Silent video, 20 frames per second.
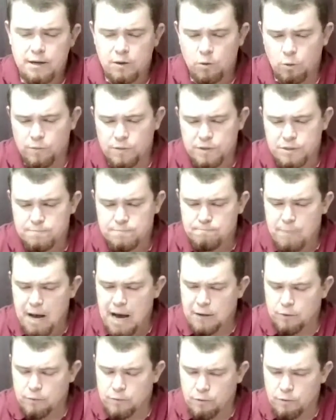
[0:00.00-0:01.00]
or this
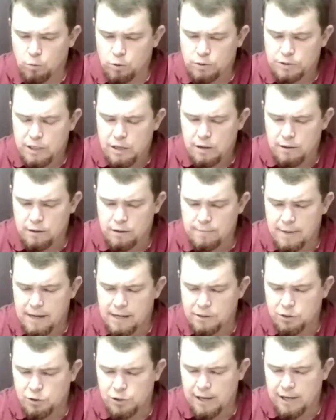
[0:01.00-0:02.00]
model that we're talking
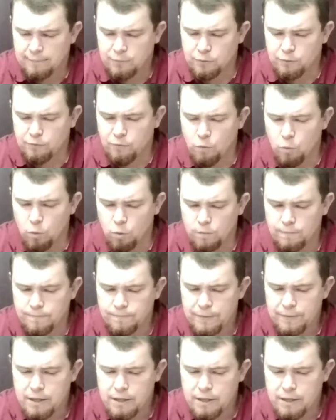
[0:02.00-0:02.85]
about in Chapter 4.